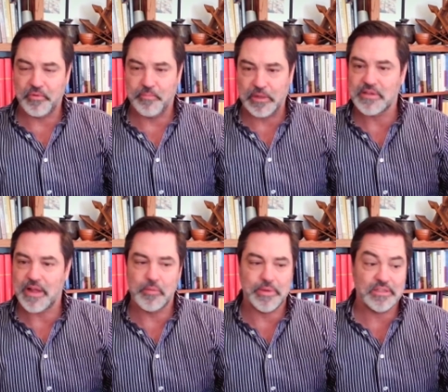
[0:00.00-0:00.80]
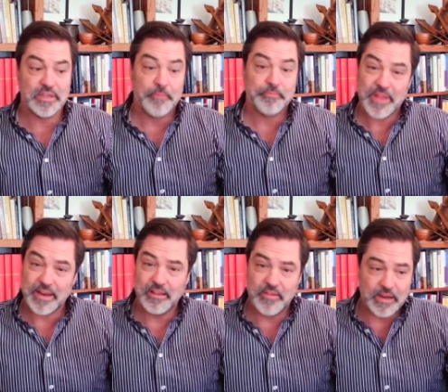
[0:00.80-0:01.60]
built elements
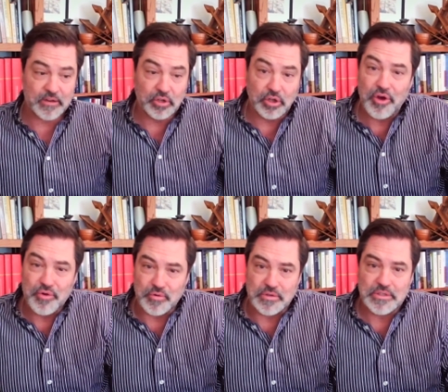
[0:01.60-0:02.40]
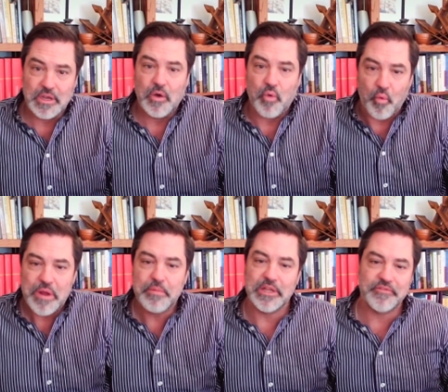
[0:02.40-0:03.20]
that enclose what
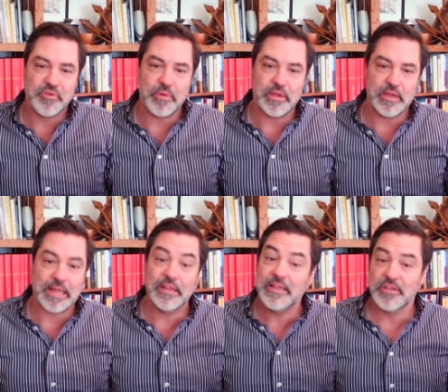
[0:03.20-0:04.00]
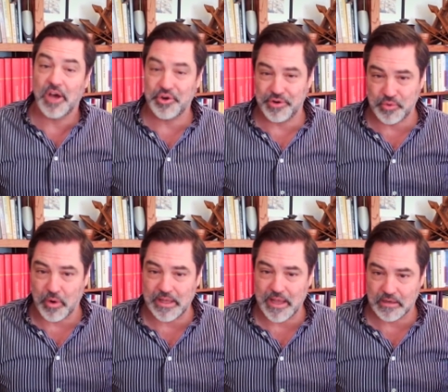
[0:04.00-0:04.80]
we believe to be at least
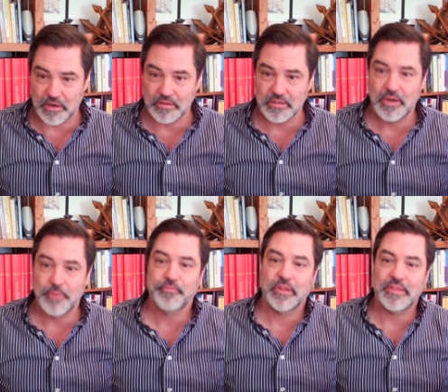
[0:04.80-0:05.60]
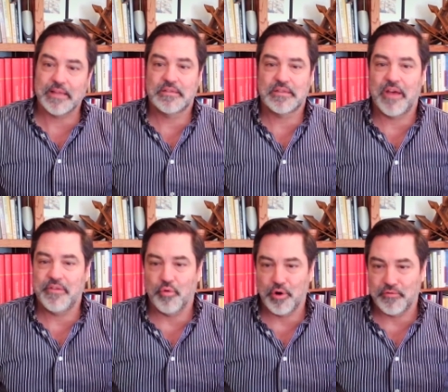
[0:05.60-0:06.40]
120 hectares. That's on
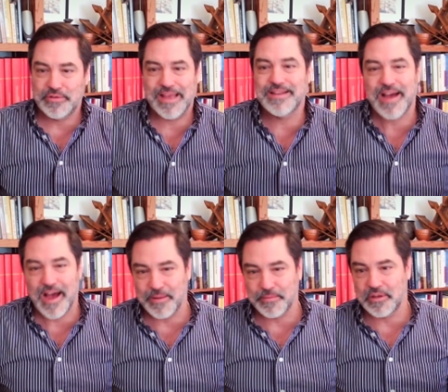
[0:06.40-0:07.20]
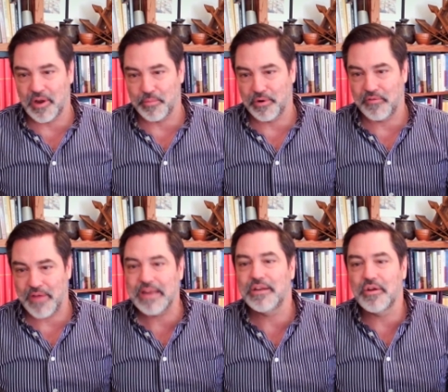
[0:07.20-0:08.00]
the order of 10 times the number of
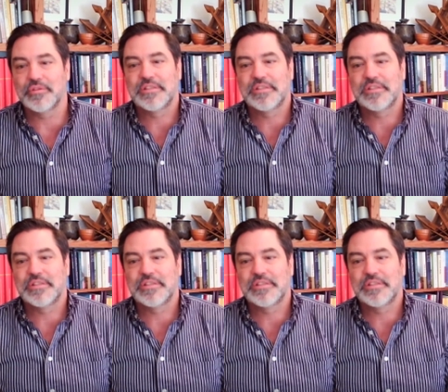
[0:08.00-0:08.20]
any known